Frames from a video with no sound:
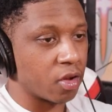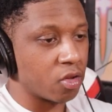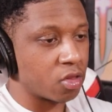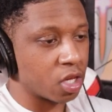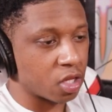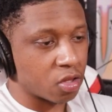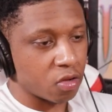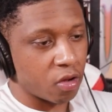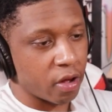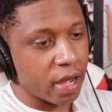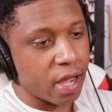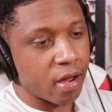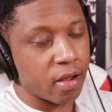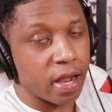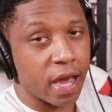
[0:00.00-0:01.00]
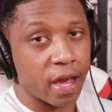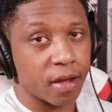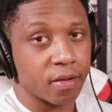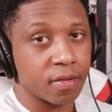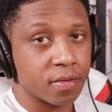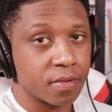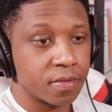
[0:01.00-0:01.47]
you took too long. I ain't gonna lie.
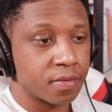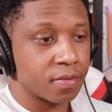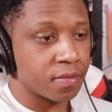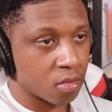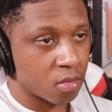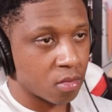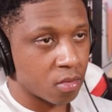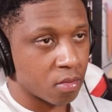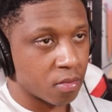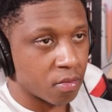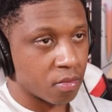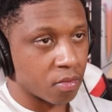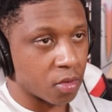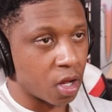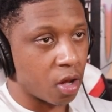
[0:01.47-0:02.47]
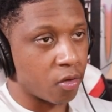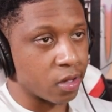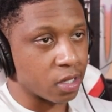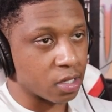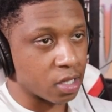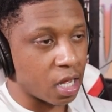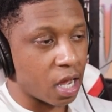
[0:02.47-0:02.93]
No,
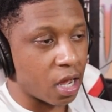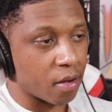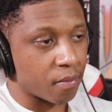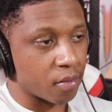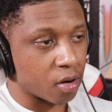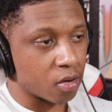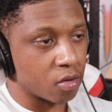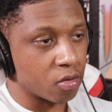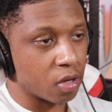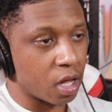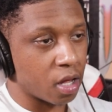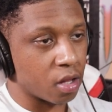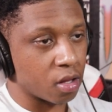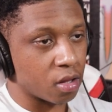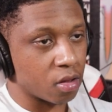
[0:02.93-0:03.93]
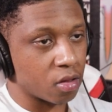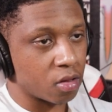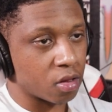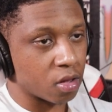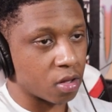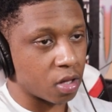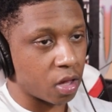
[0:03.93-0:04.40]
he's not, bro. You let, you
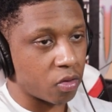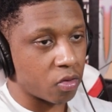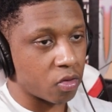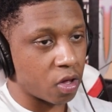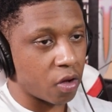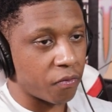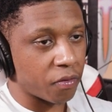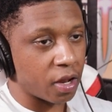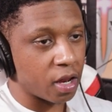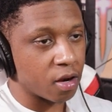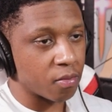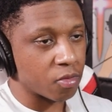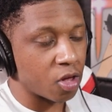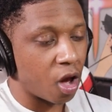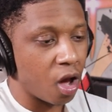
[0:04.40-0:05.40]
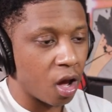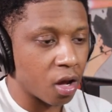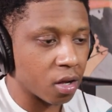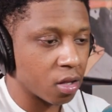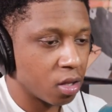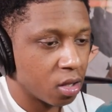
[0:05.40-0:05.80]
should, that's what you get for letting him talk.